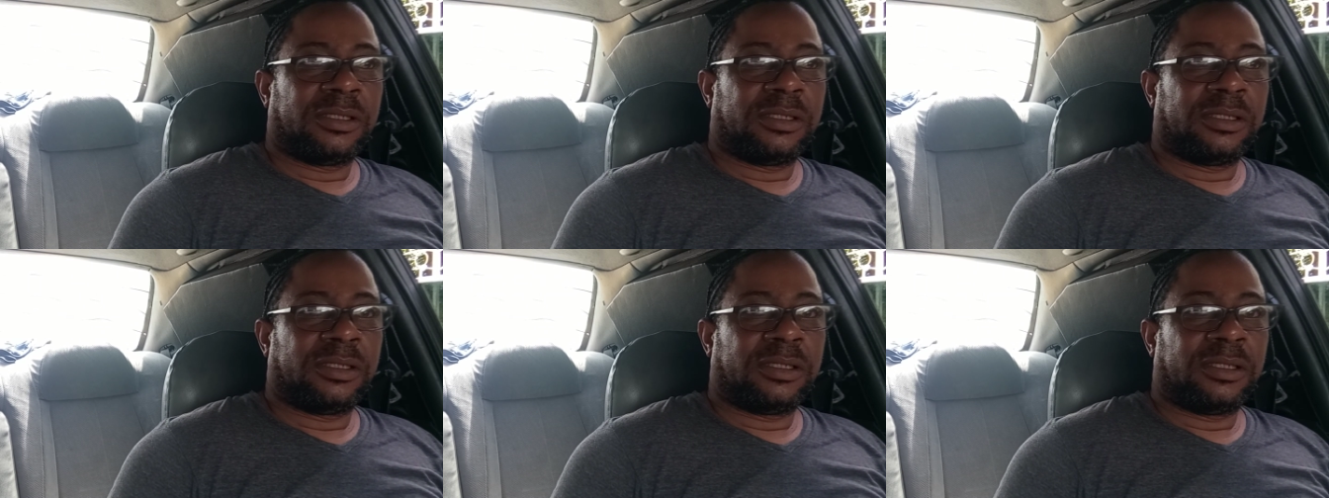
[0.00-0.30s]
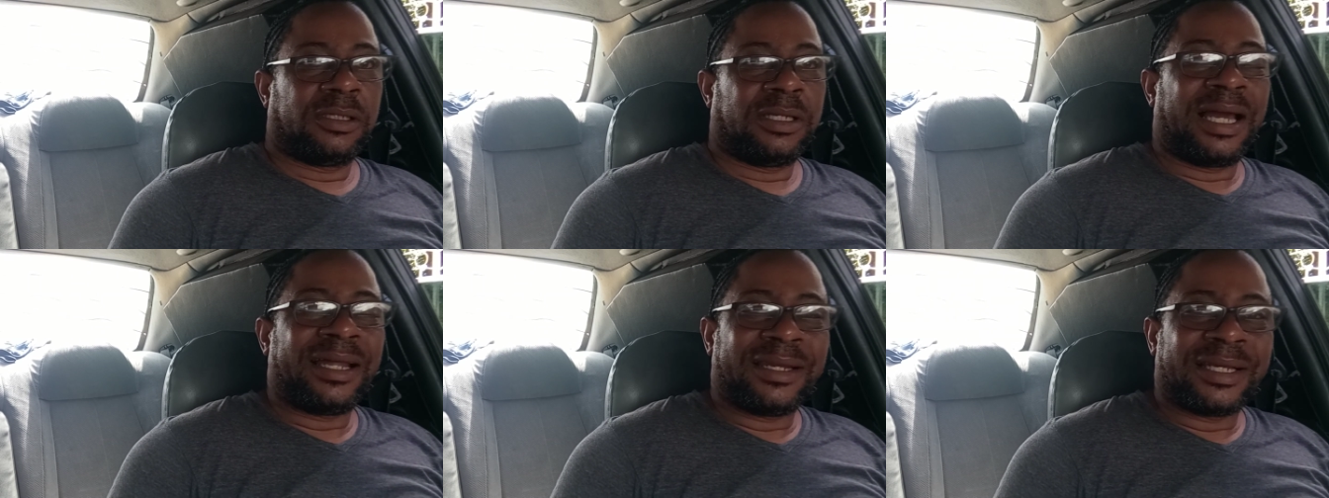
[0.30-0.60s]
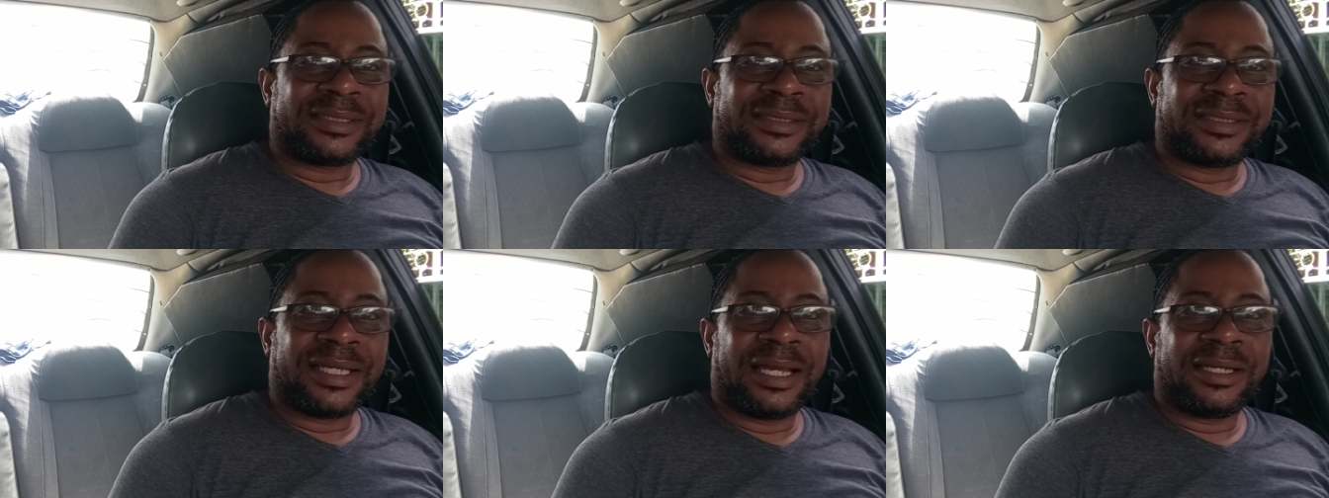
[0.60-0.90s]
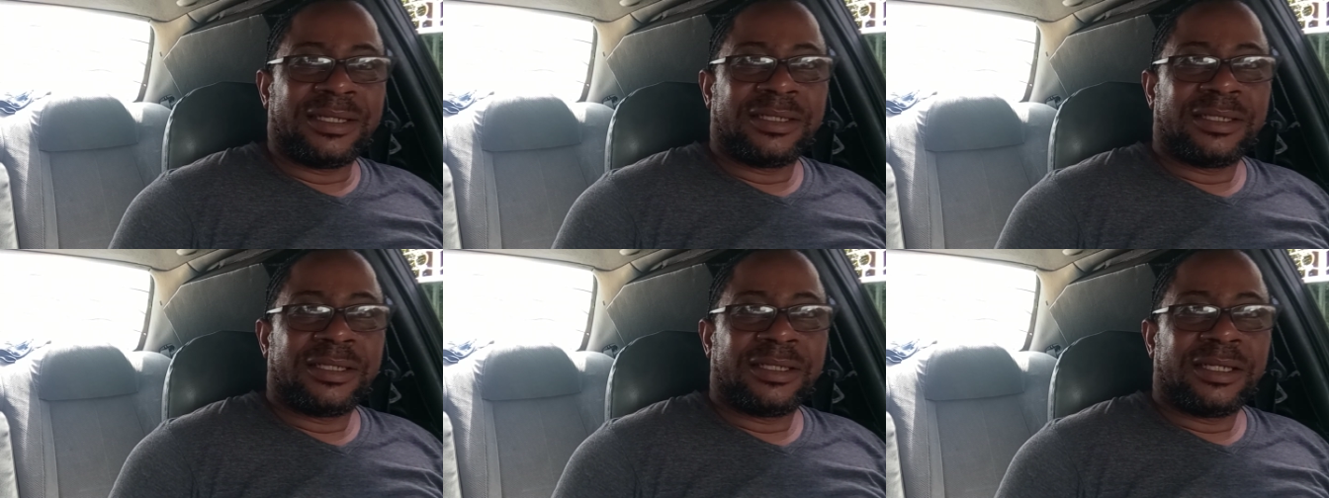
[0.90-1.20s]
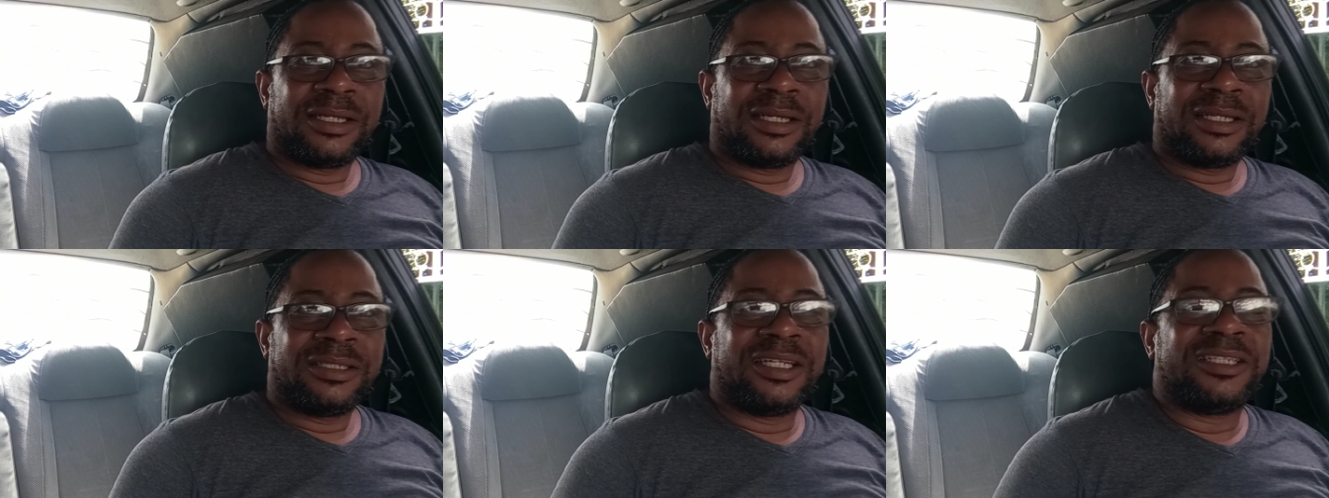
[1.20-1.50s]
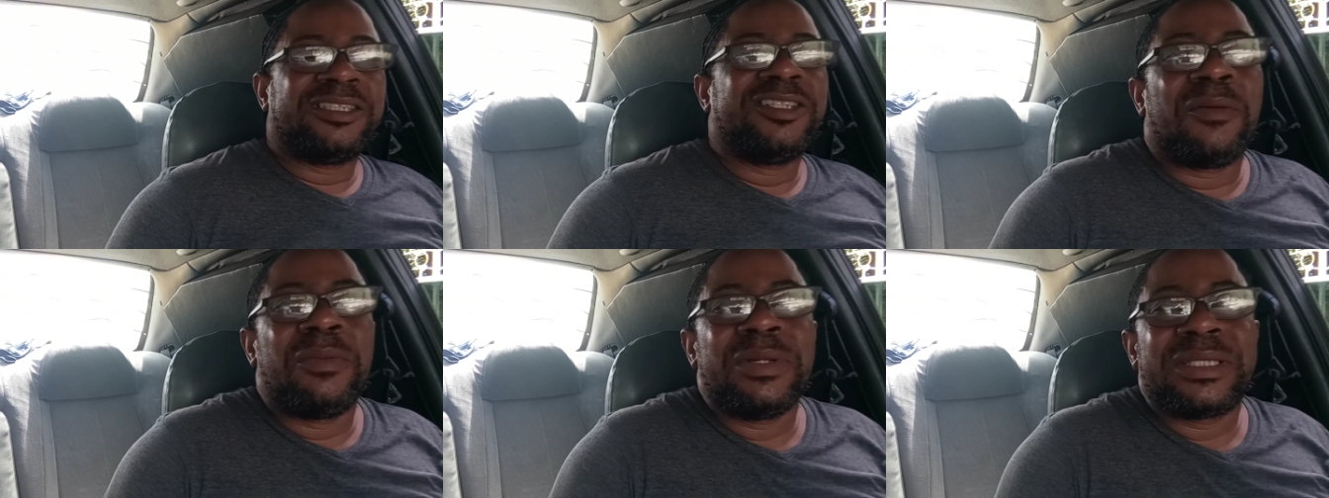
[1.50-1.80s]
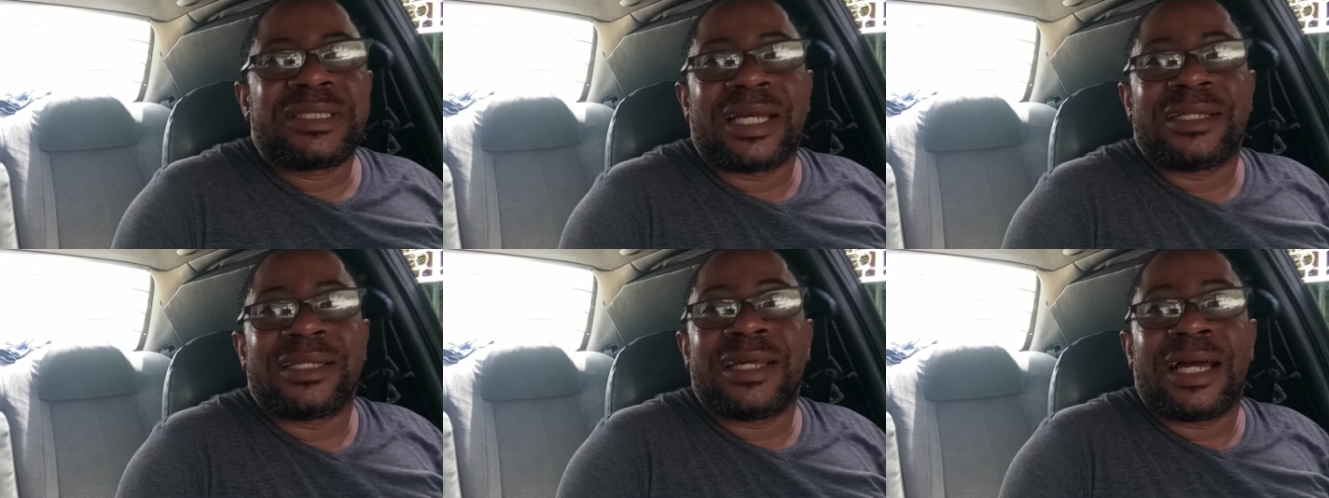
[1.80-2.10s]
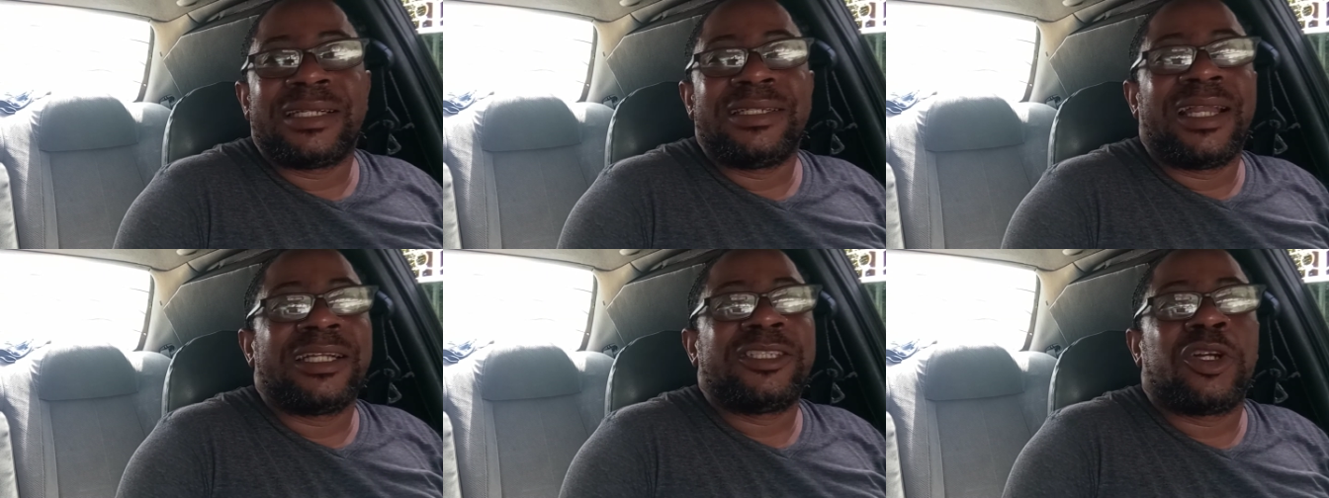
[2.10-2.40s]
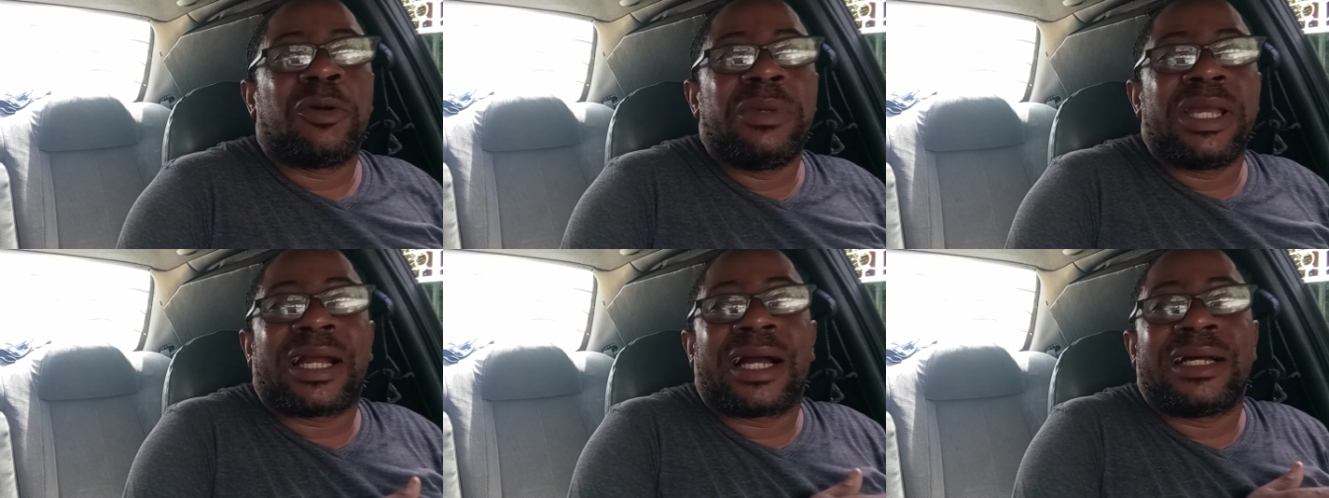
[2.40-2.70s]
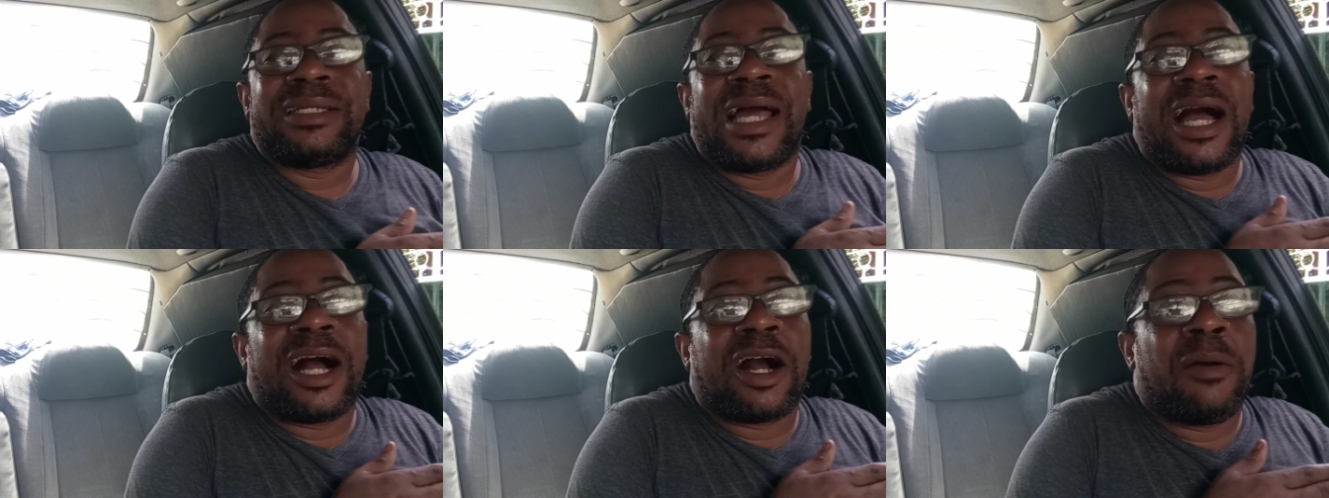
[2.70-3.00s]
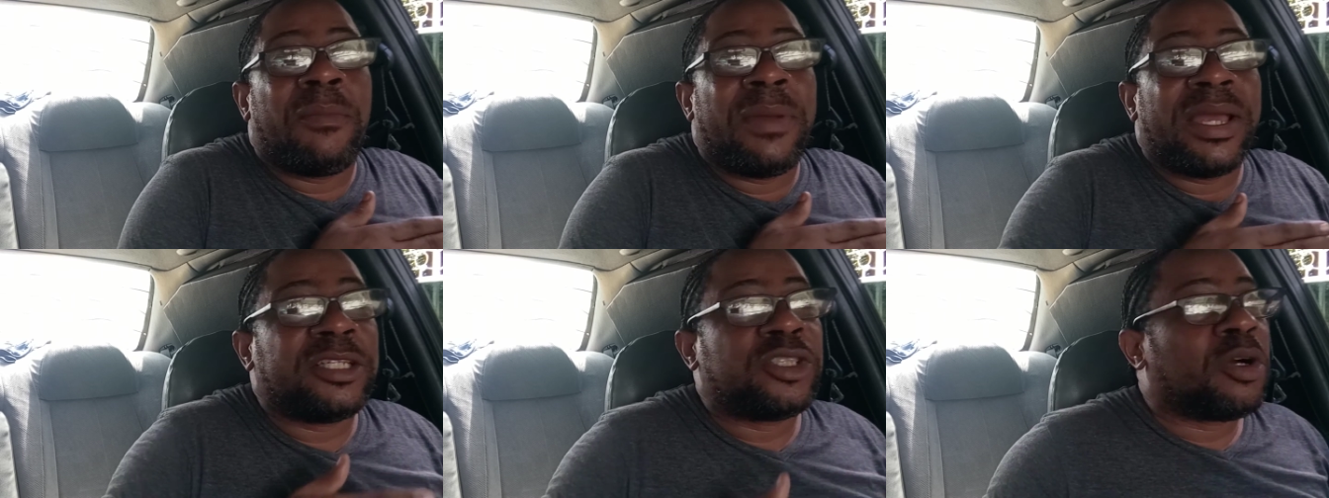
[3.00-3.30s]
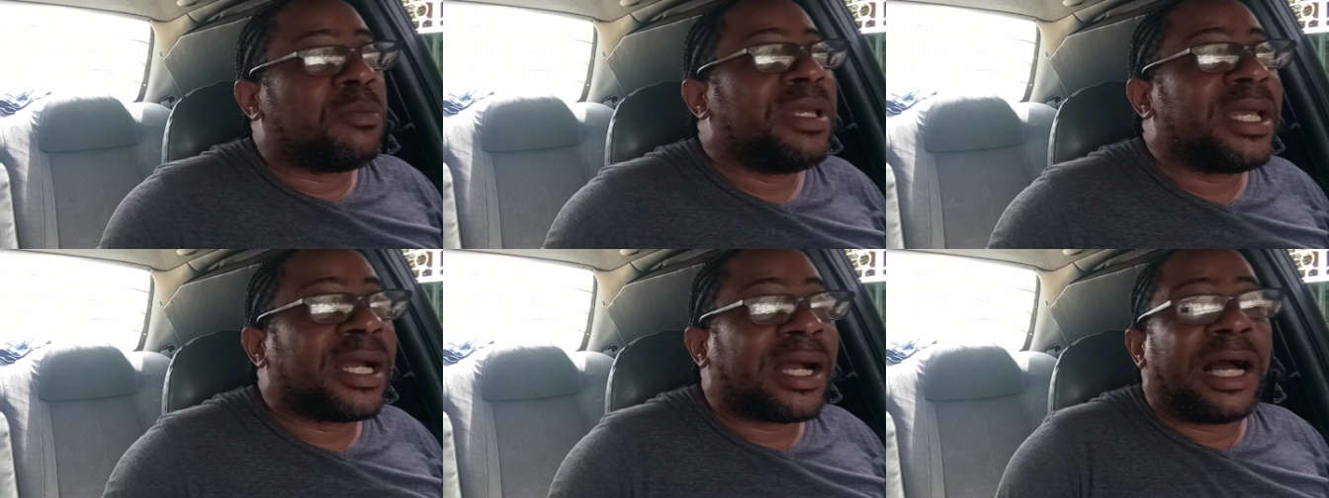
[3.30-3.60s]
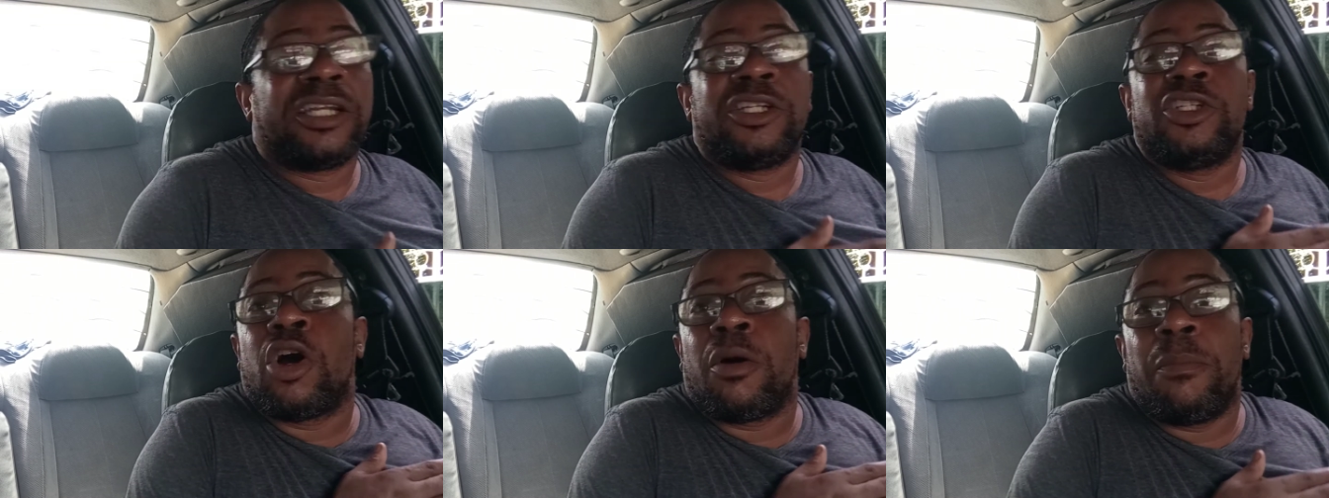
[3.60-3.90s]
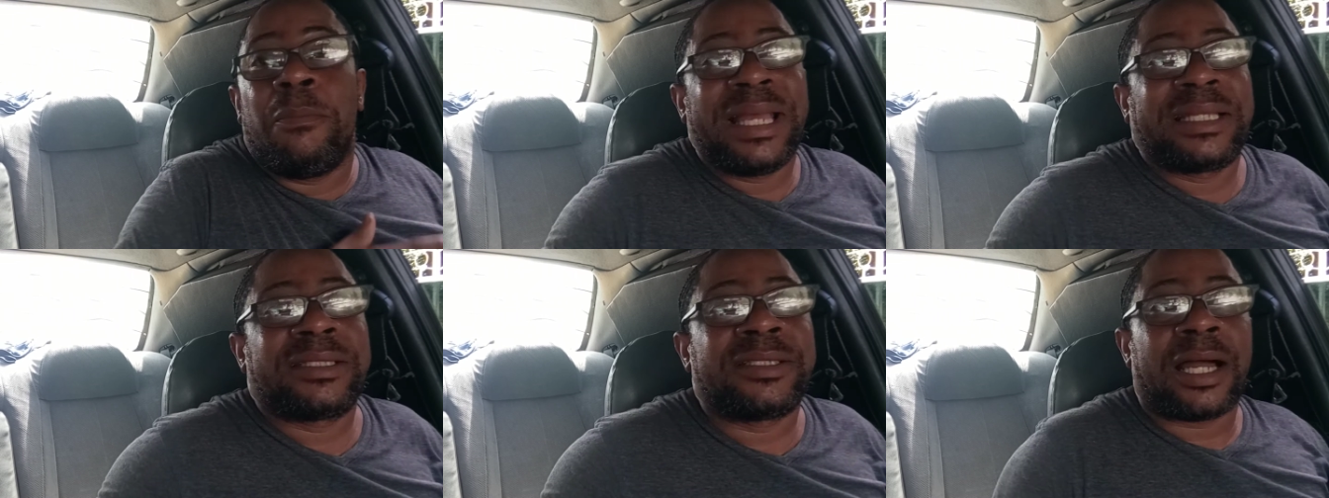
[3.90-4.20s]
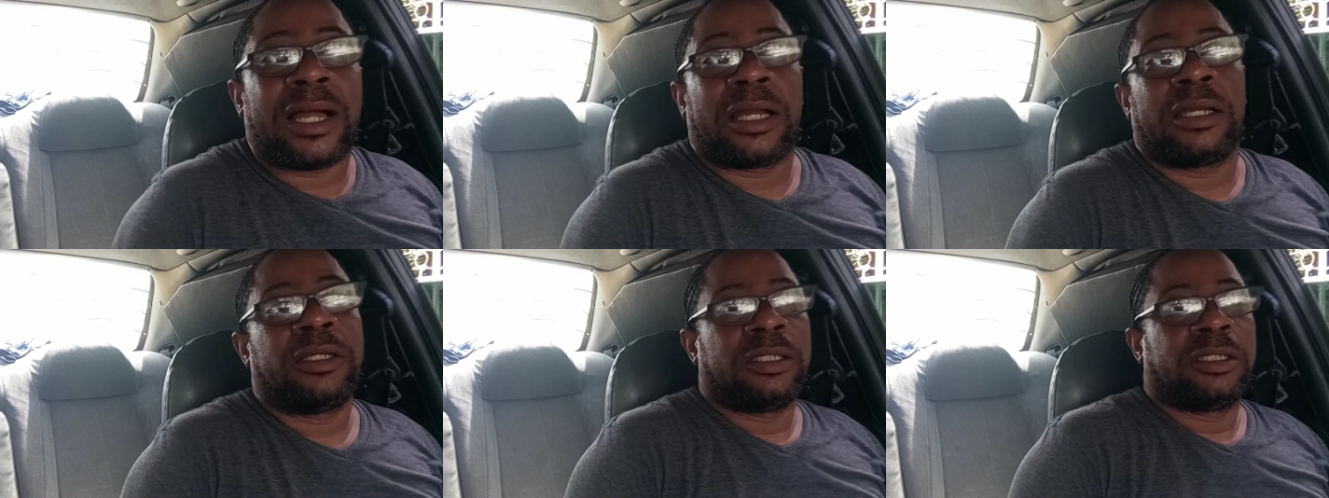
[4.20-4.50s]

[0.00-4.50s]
You understand? The double standard in Jamaica now going to make Jamaica no better.